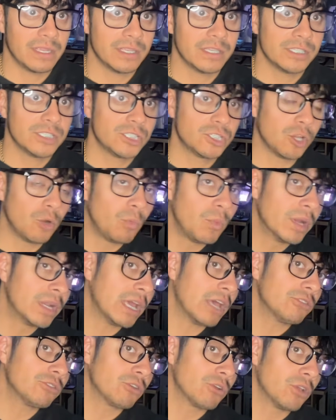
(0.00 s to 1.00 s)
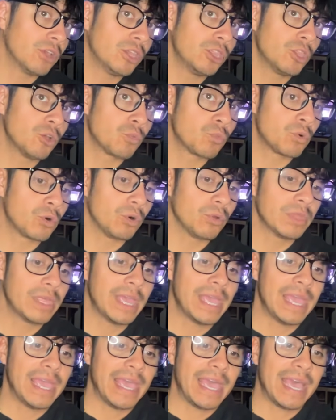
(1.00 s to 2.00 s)
someone out there in the world
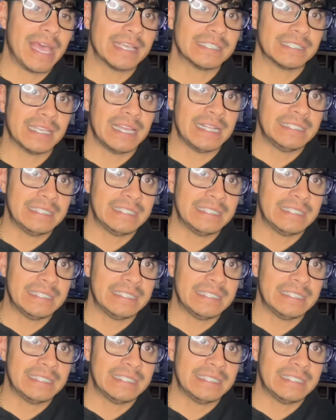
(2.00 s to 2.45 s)
has a